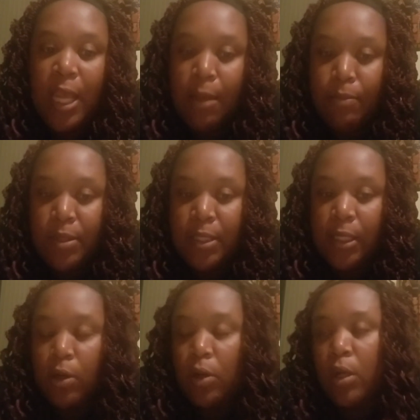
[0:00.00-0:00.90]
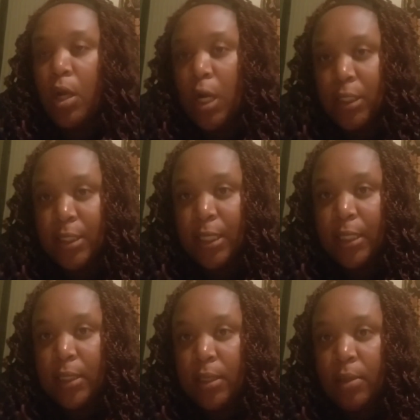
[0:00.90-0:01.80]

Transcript: embassy or consulate.